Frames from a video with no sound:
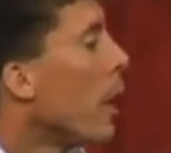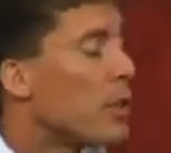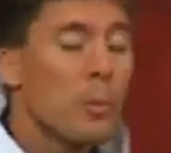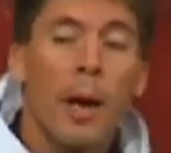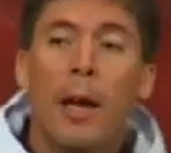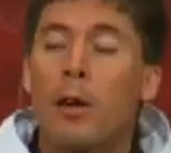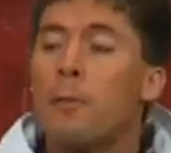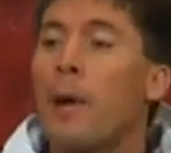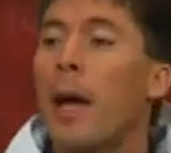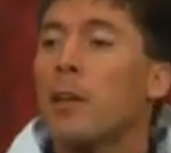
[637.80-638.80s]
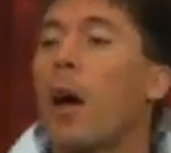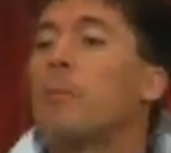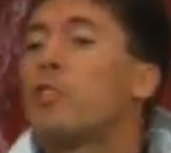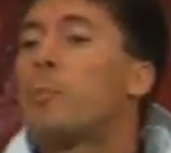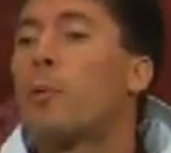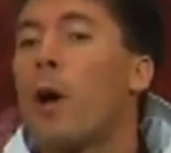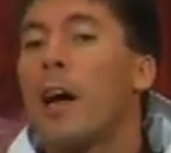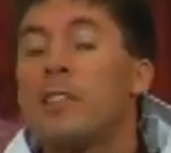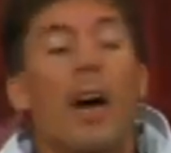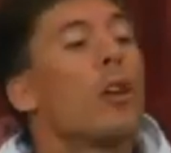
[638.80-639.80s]
As a matter of fact, I'm
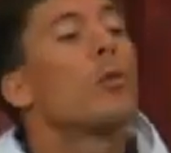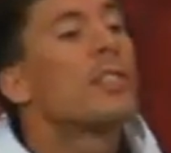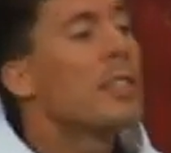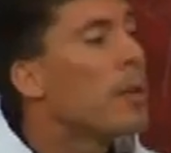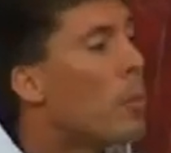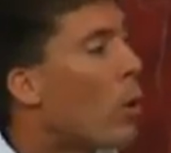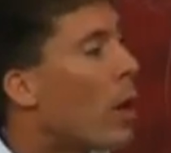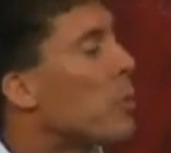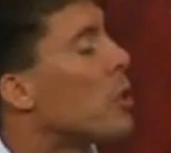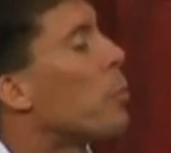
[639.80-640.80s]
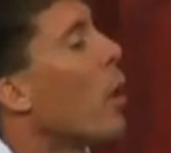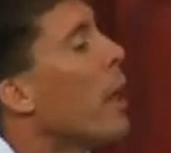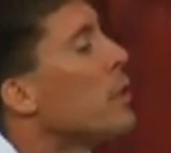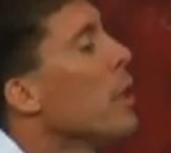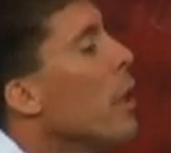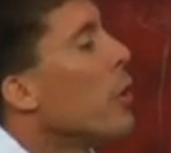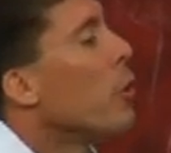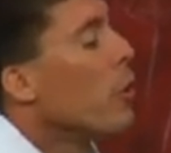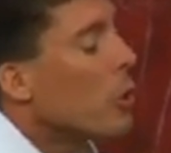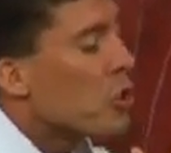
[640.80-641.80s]
surprised I don't sin more. I'm surprised
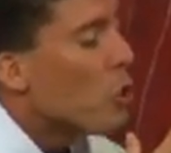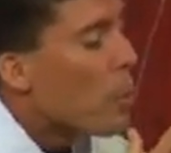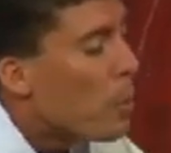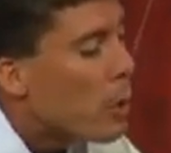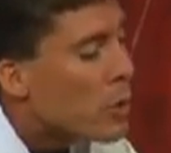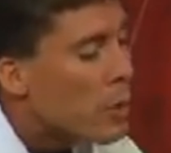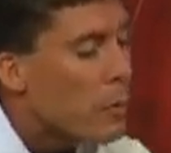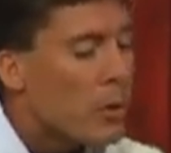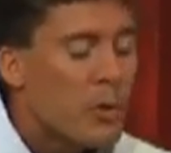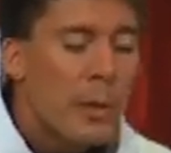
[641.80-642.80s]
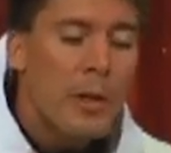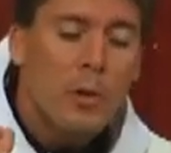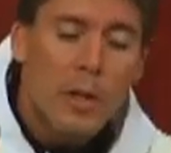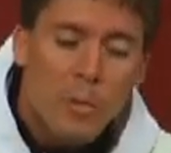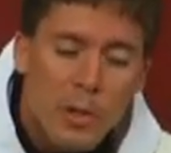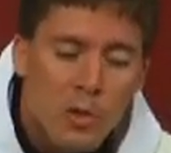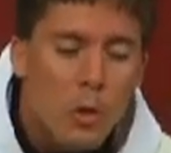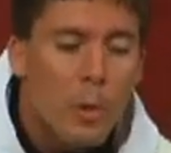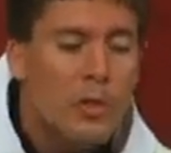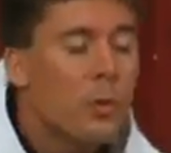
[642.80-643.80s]
you, are so merciful to me that you give me
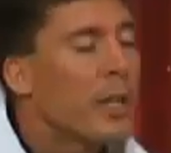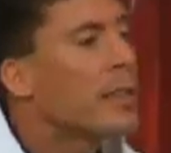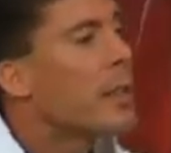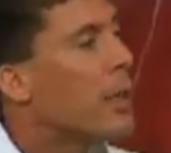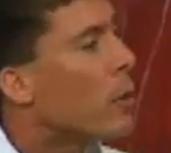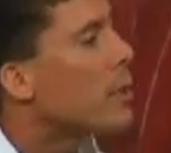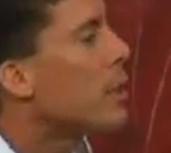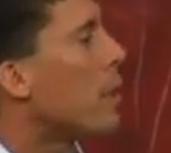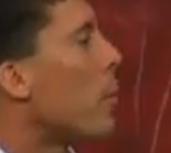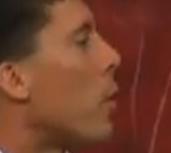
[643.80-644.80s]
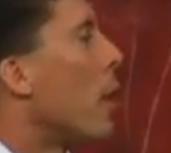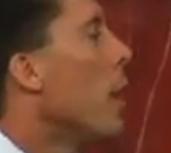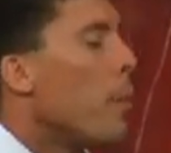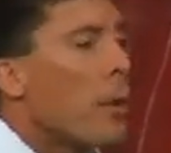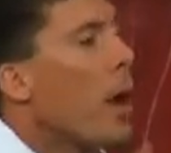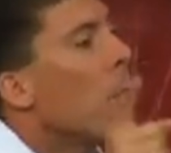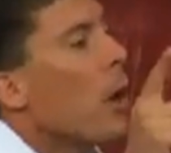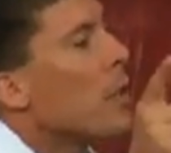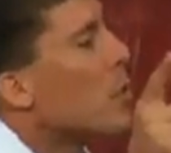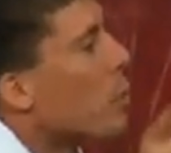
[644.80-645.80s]
so much grace that I don't sin more. But I'm
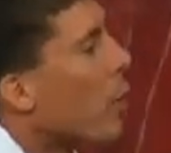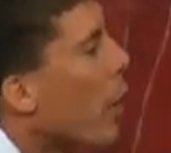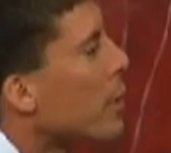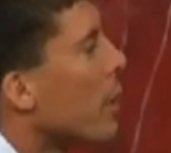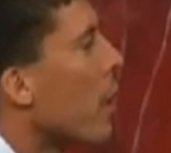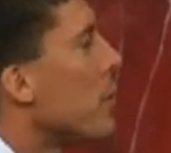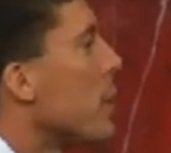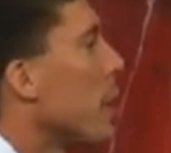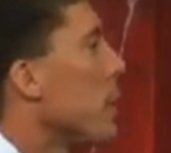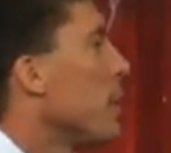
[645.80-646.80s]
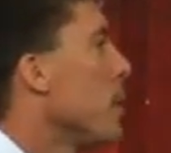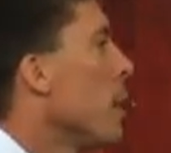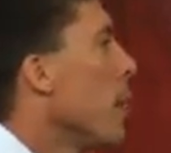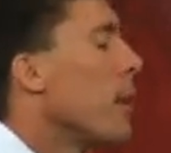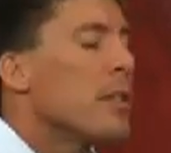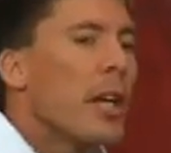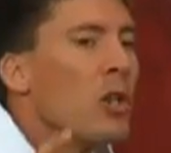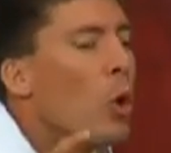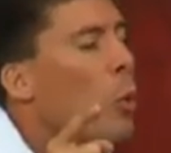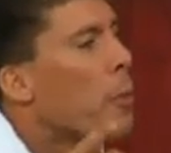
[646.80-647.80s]
not surprised that I've sinned because I
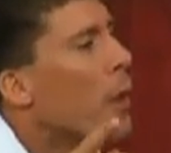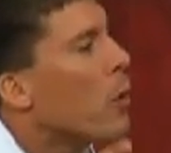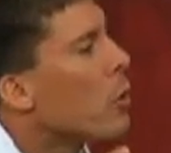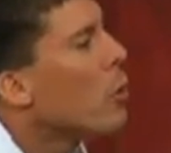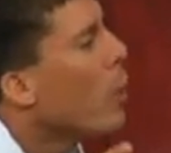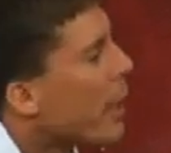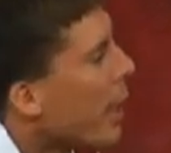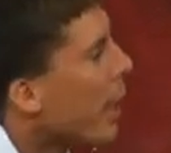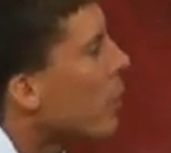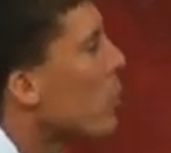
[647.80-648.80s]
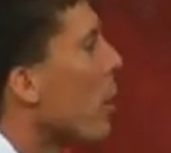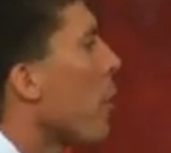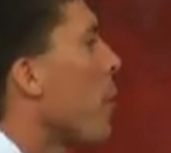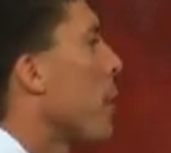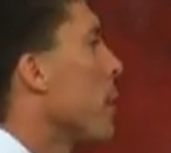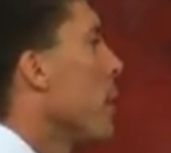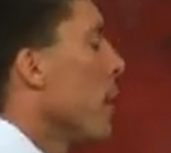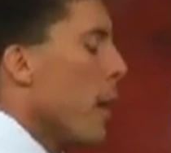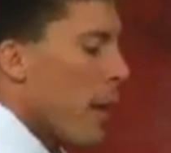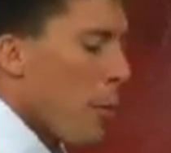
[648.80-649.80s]
know without you I can do nothing.
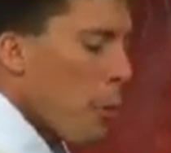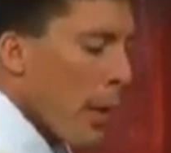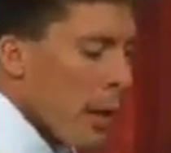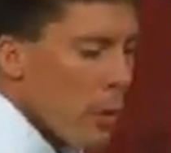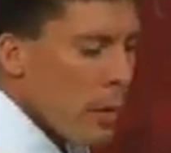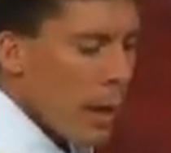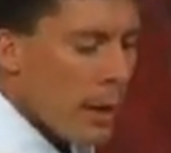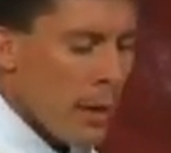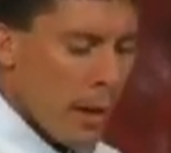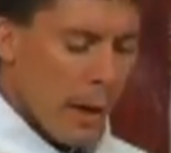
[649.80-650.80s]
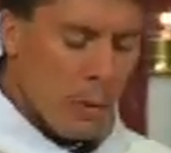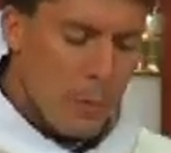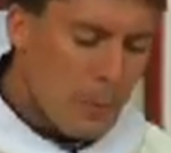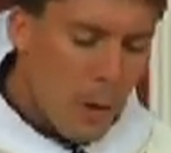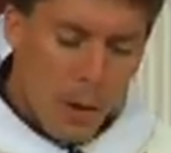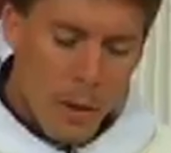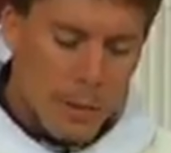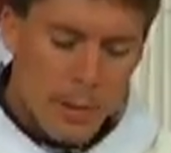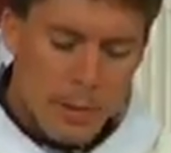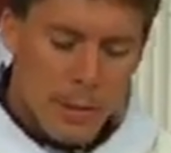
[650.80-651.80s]
And I thank you that I don't fall
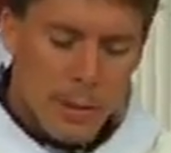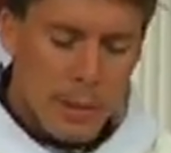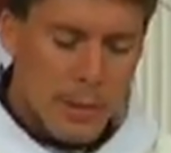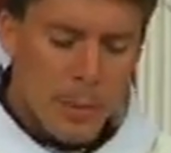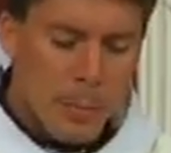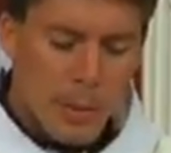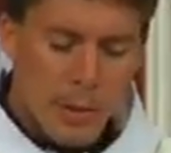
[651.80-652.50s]
into to, to deeper